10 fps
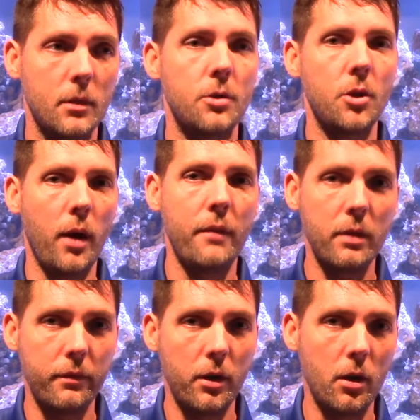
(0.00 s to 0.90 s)
So
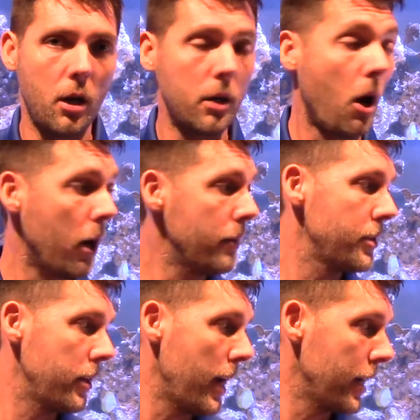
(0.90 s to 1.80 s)
having very long
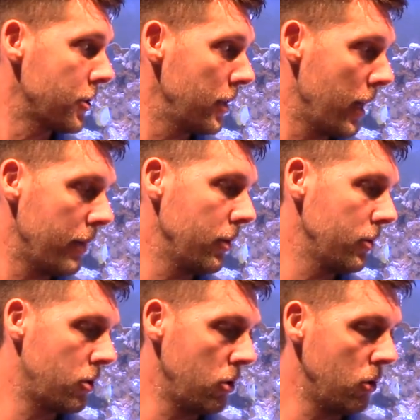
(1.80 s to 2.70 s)
arms, they're actually
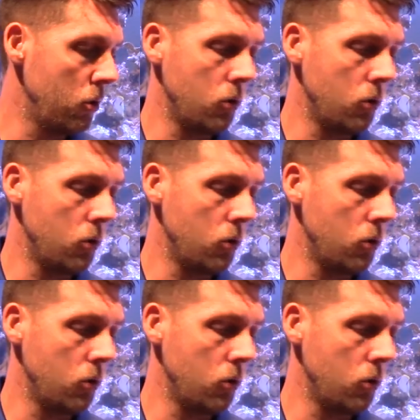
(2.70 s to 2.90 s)
able to